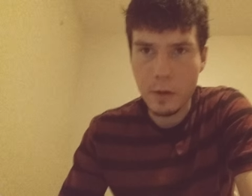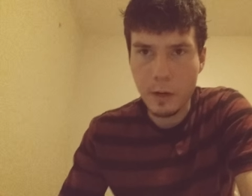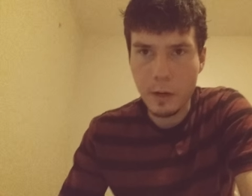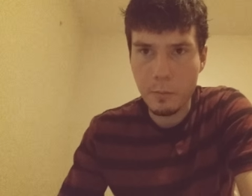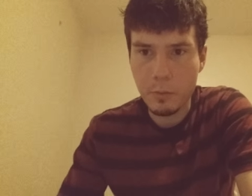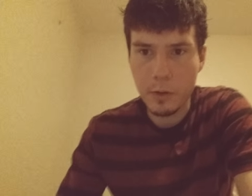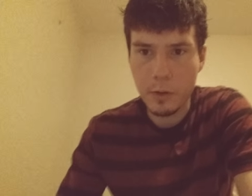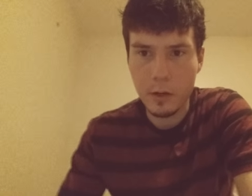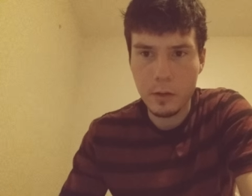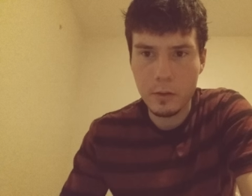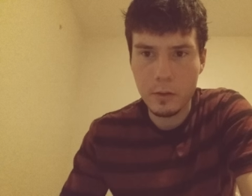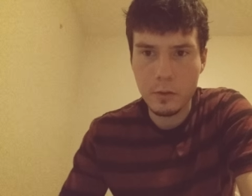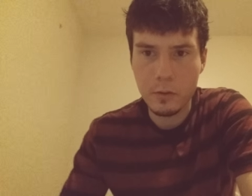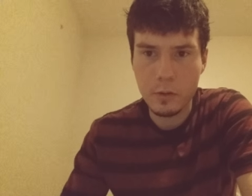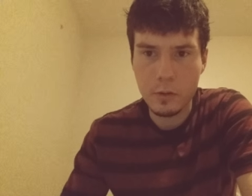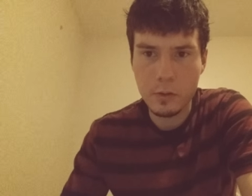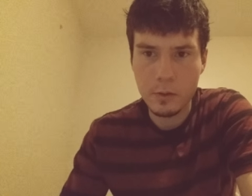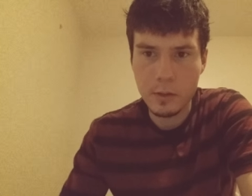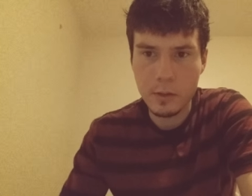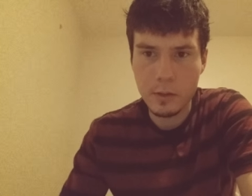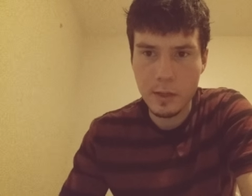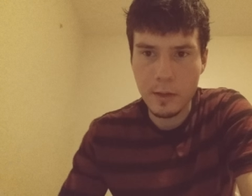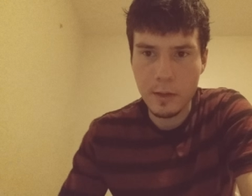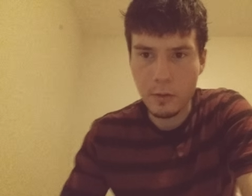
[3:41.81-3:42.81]
I put it through.
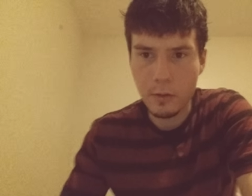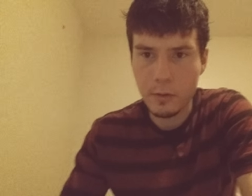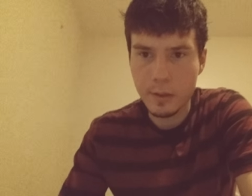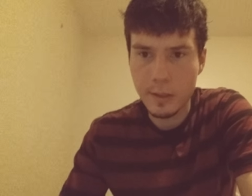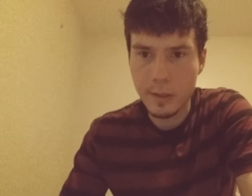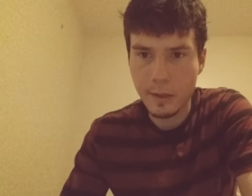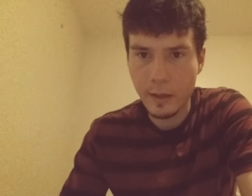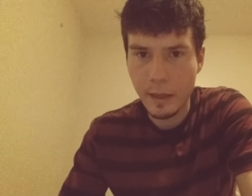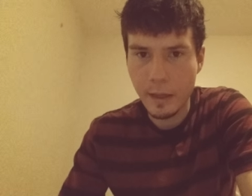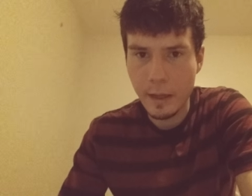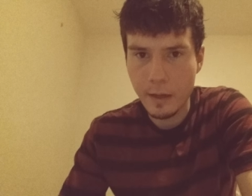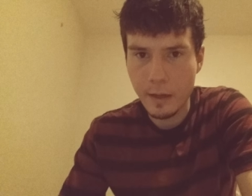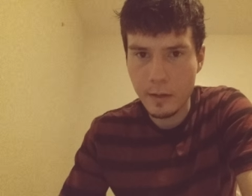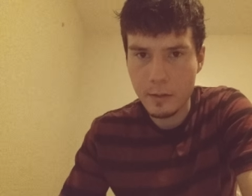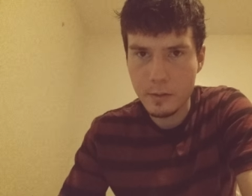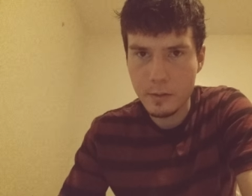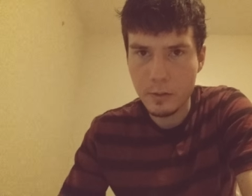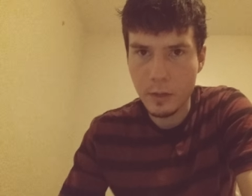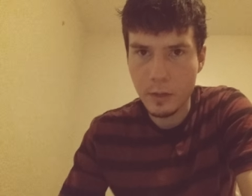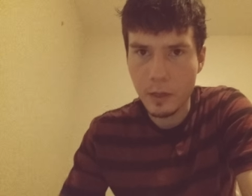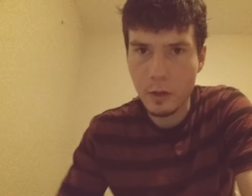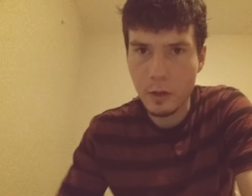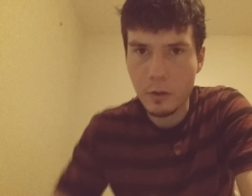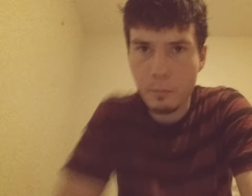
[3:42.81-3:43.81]
So it was a little delay.
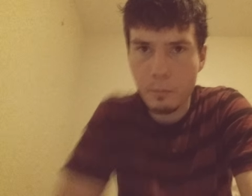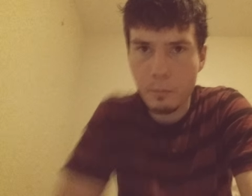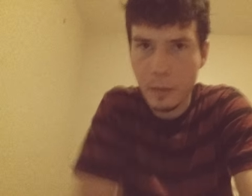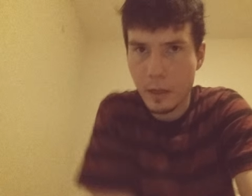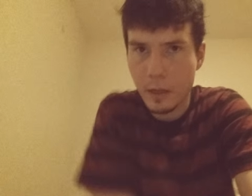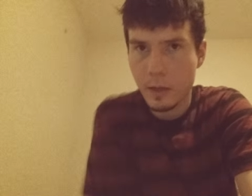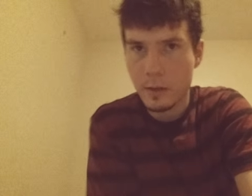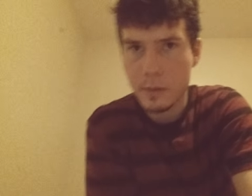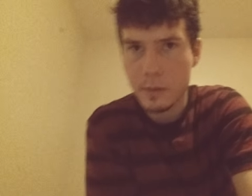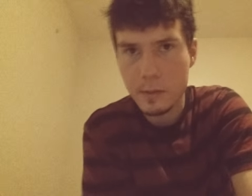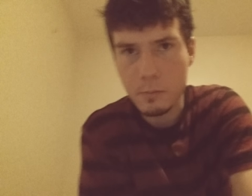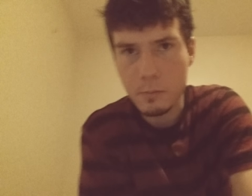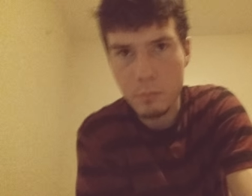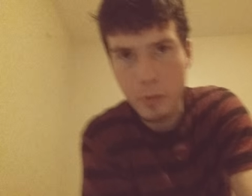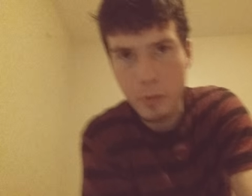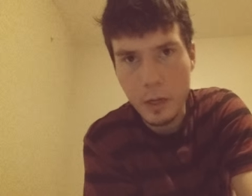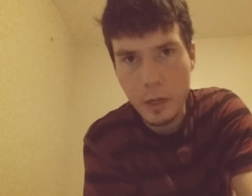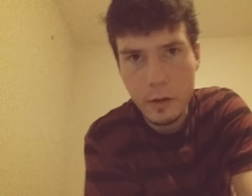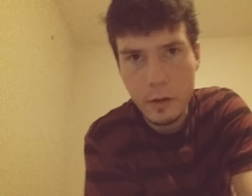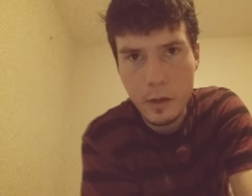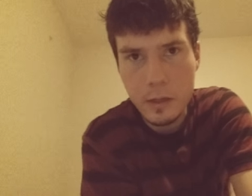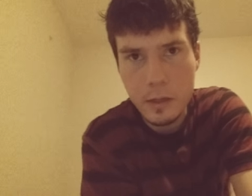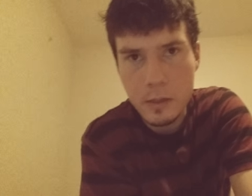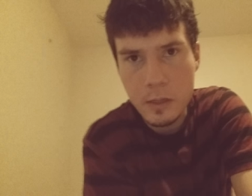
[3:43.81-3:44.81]
So I know I'm making some
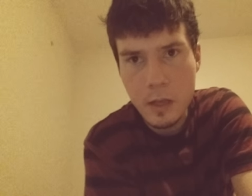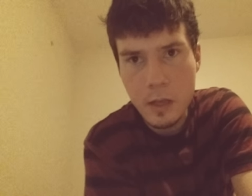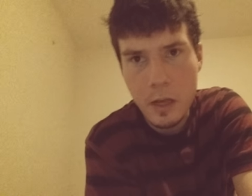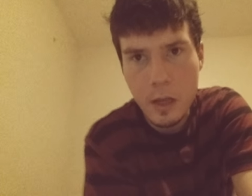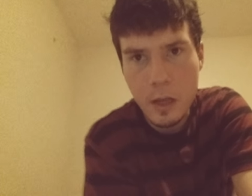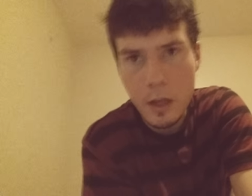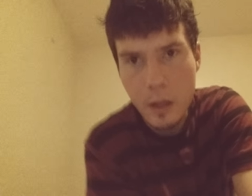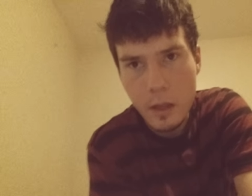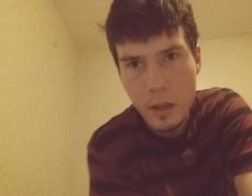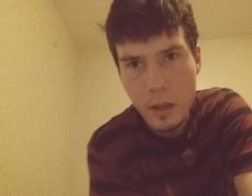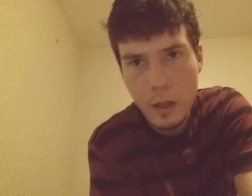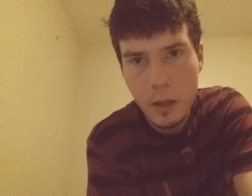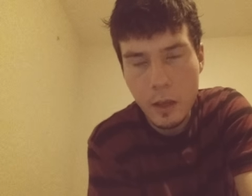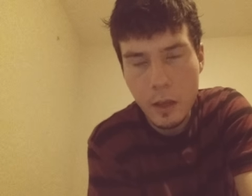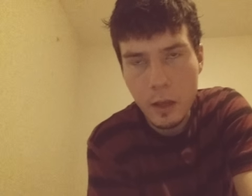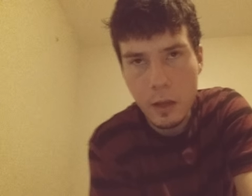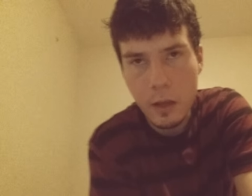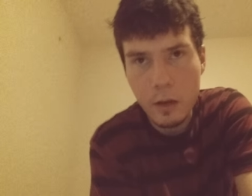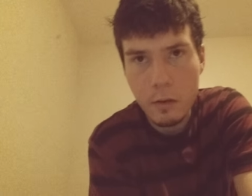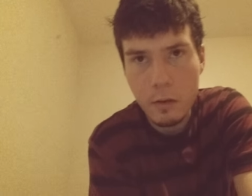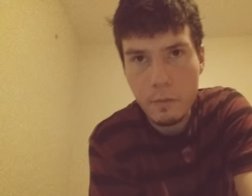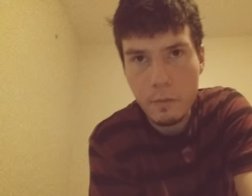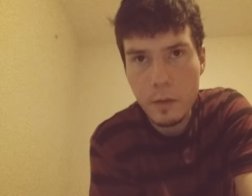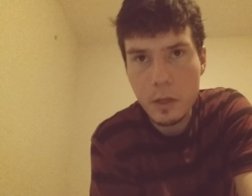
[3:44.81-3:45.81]
progress.
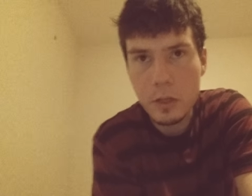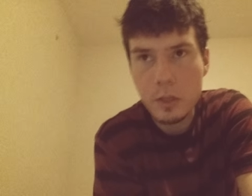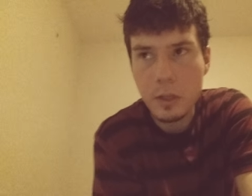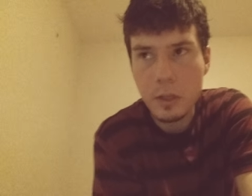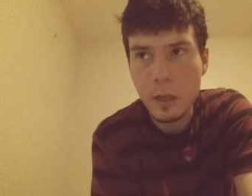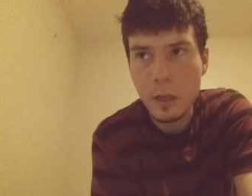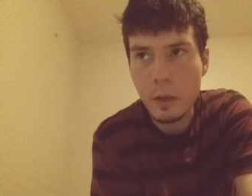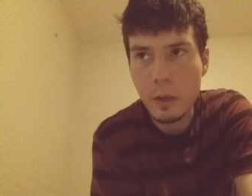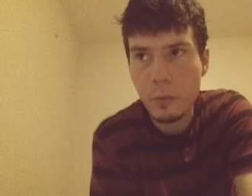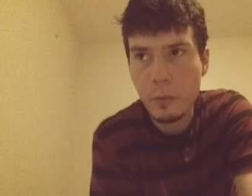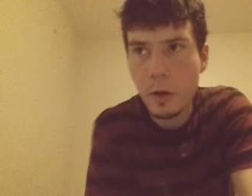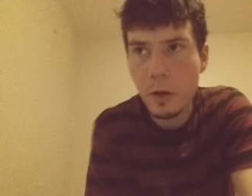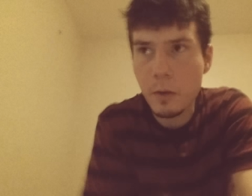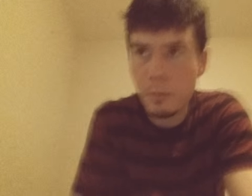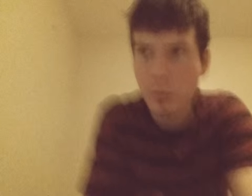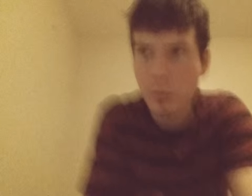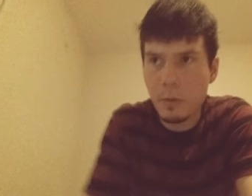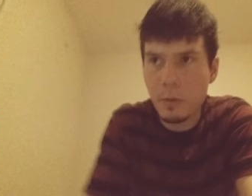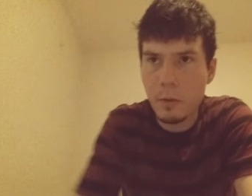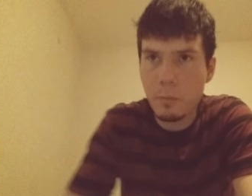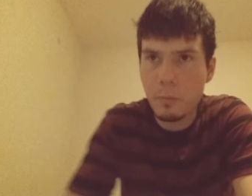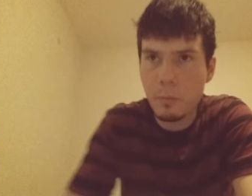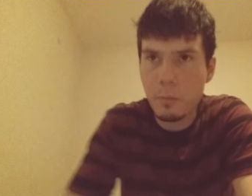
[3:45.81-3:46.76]
And eventually I want to be able to